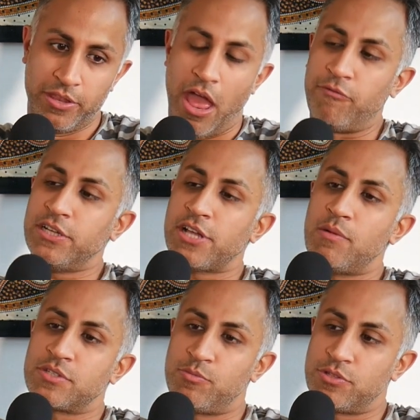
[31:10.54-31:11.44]
every
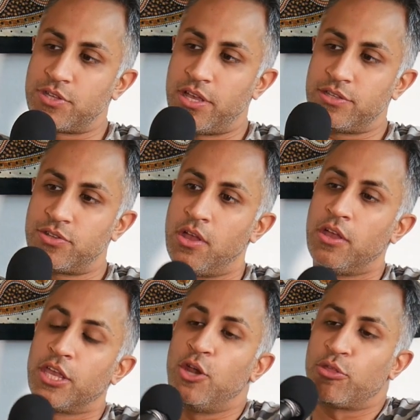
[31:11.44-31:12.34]
time someone says,
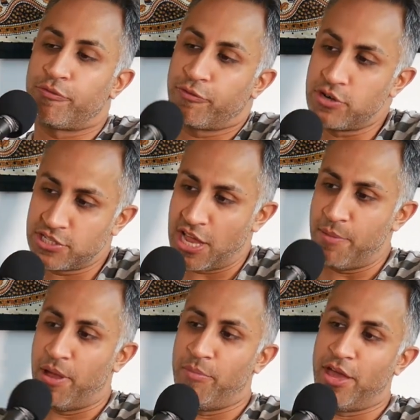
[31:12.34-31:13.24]
the first
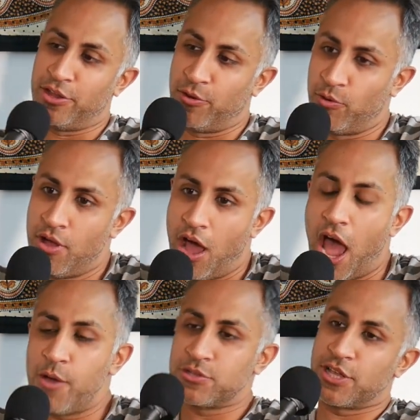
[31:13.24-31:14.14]
time I met you,
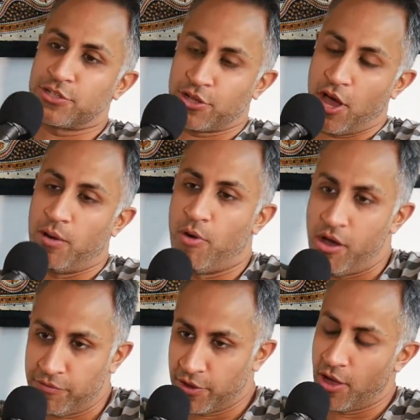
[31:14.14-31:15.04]
I always like to cut them
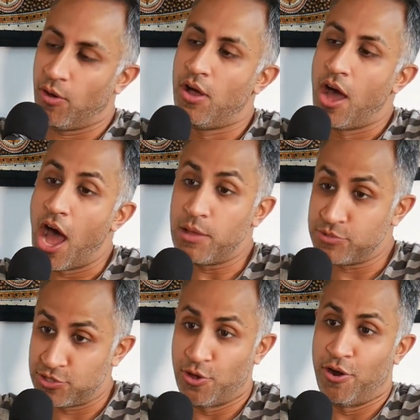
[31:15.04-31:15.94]
off and go, I'm
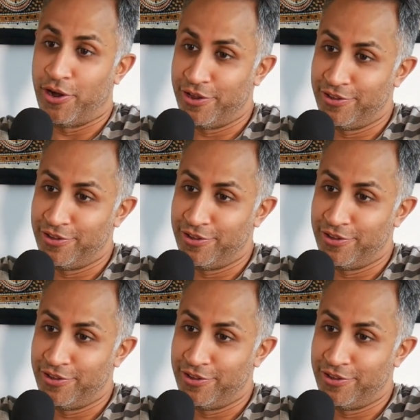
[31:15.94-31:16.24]
sorry.